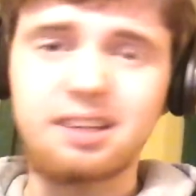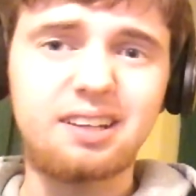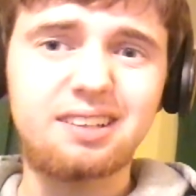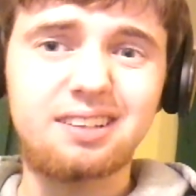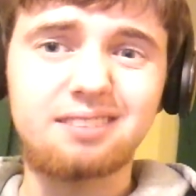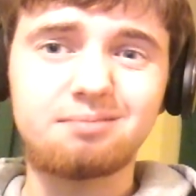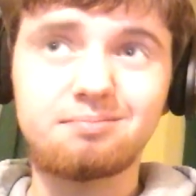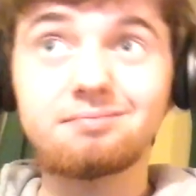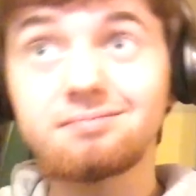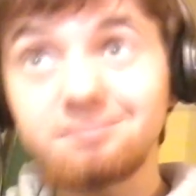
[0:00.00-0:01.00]
and it
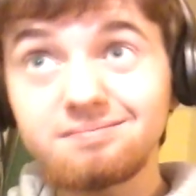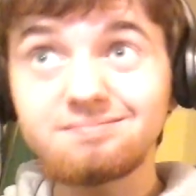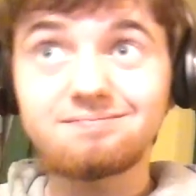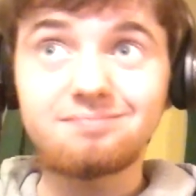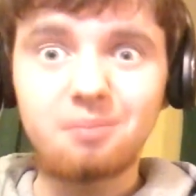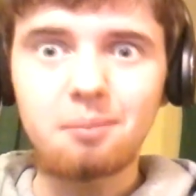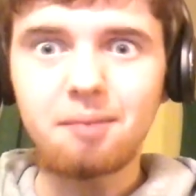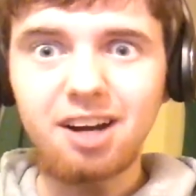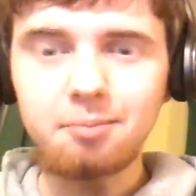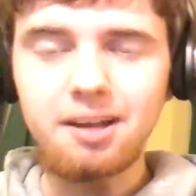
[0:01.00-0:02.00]

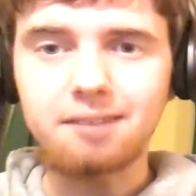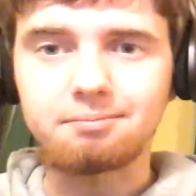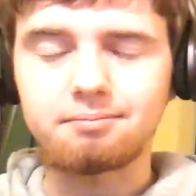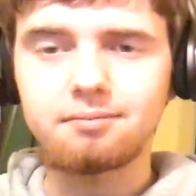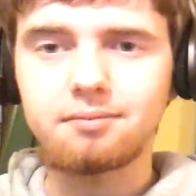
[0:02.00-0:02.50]
might have been.